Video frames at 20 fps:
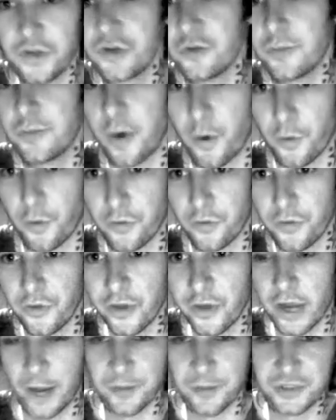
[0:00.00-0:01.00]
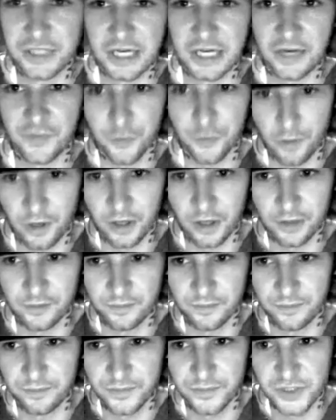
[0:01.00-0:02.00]
do both. I'm just saying, if you want to
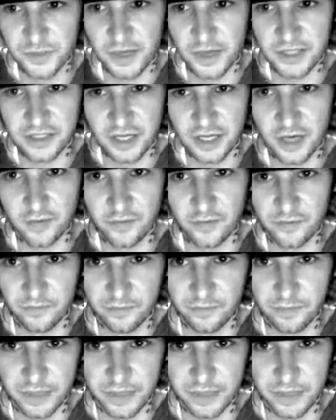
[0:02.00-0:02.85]
spice it up and